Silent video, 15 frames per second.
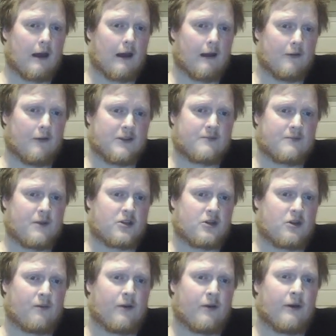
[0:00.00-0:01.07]
this
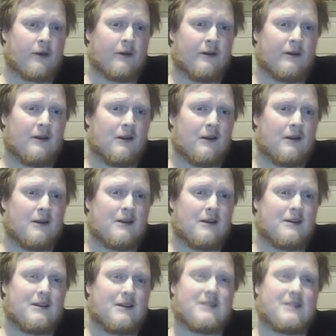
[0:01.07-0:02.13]
bishop
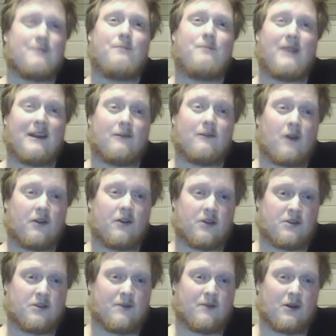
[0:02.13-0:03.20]
is a big
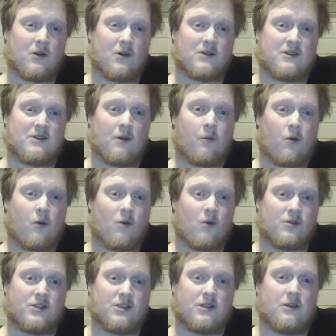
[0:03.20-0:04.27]
advantage because there are
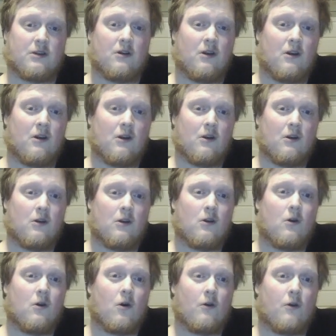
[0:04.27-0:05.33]
pawns
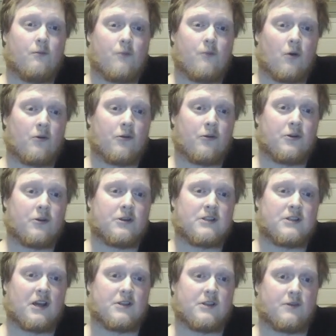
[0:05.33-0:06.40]
on both
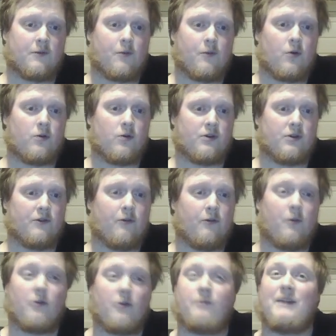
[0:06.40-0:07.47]
sides of the board for
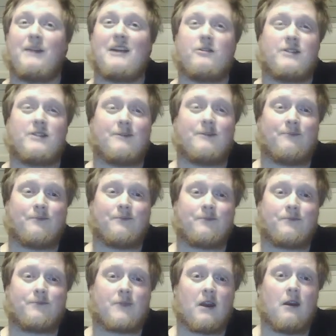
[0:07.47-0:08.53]
both players.
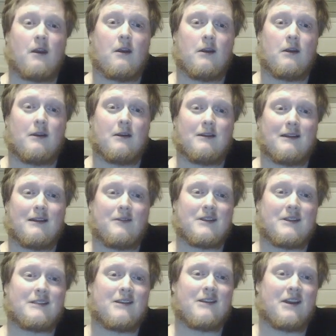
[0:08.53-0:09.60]
And
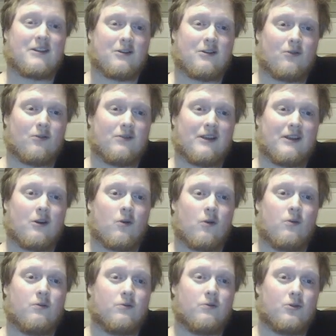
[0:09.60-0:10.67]
this knight can only go
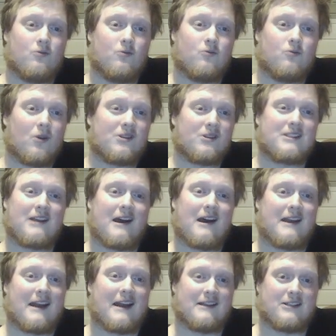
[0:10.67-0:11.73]
to one
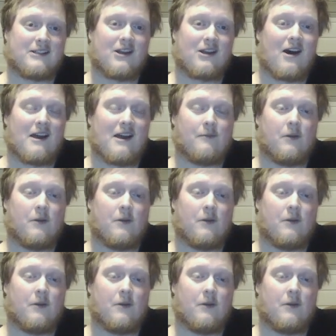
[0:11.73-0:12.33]
side at a time,